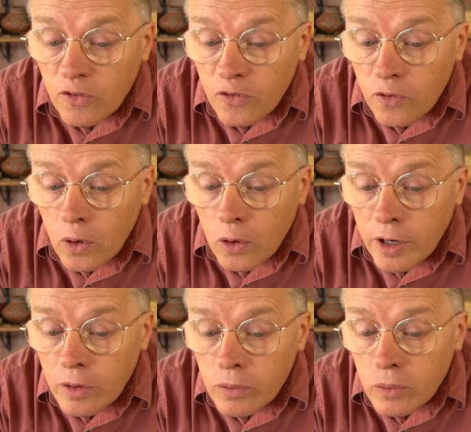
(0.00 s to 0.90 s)

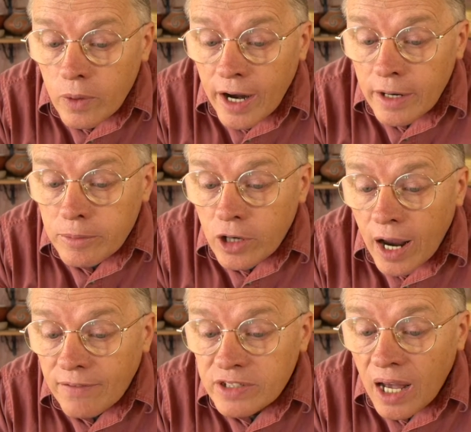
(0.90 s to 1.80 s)
Florin Random
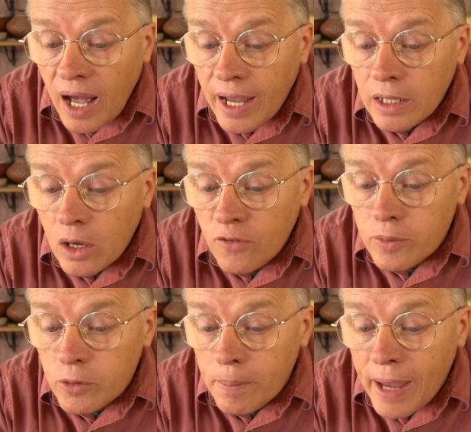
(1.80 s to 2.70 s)
Crafts. Hi, hello
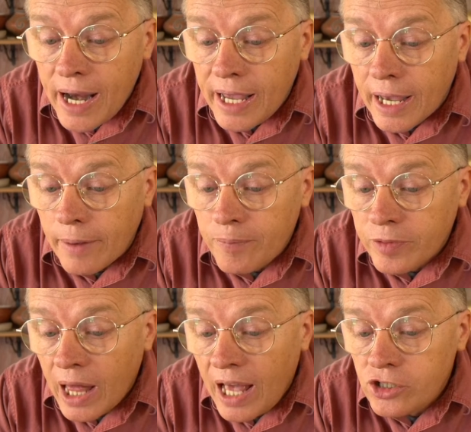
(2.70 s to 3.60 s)
from Romania.
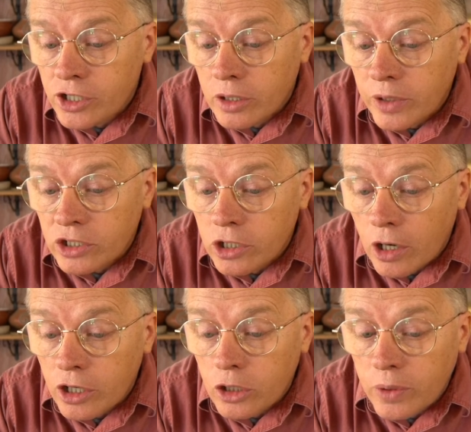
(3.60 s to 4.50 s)
Last year we
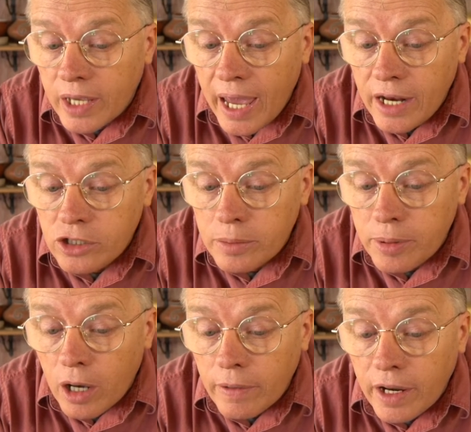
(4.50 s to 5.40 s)
started doing ancient
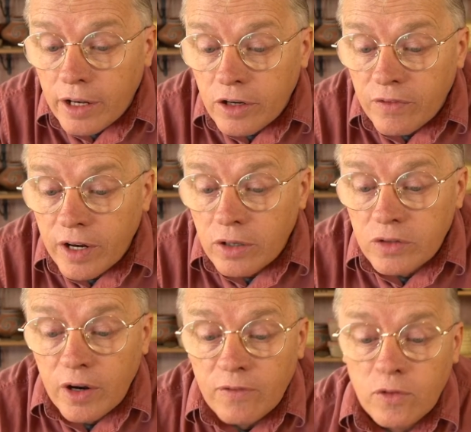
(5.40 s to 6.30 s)
pottery, and your videos are
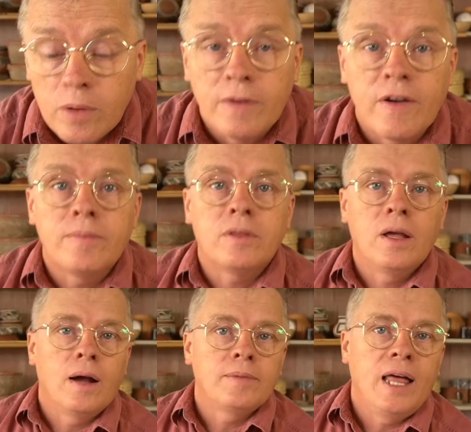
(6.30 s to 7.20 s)
very informative. I'm,
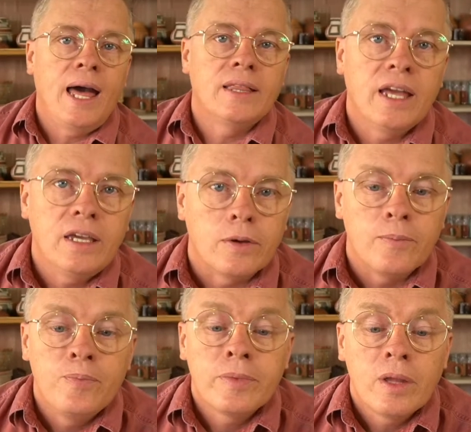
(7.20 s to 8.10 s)
I'm glad. Thank you.
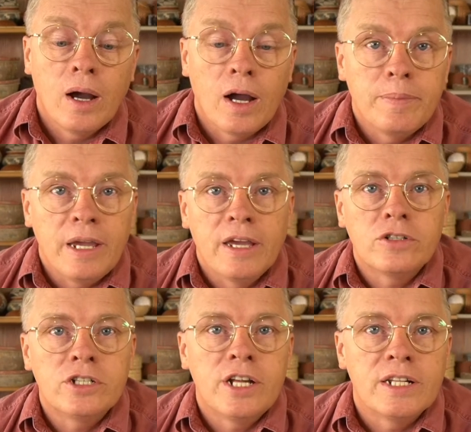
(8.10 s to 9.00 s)
Uh, I'd be
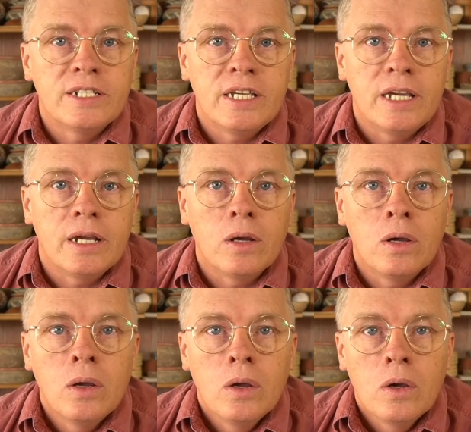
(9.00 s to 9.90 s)
interested in seeing
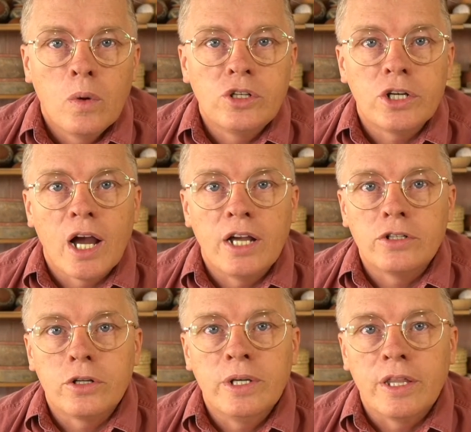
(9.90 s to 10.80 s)
what you guys are
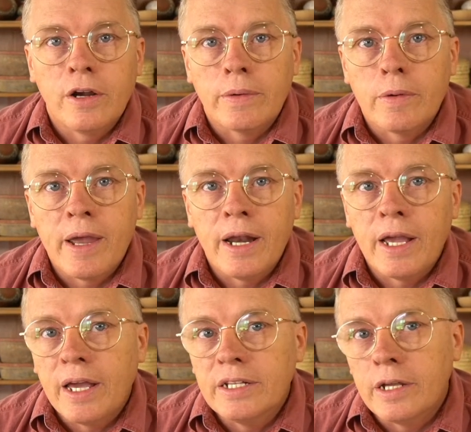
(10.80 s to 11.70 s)
doing there in
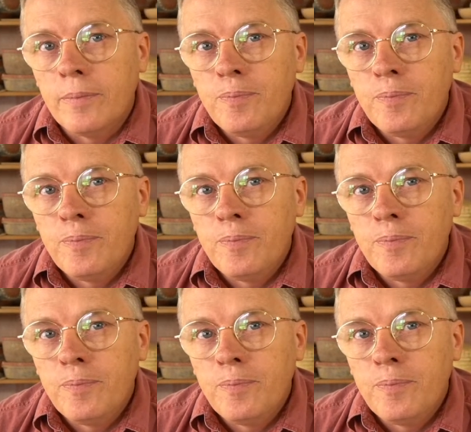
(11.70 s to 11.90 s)
Romania. Is it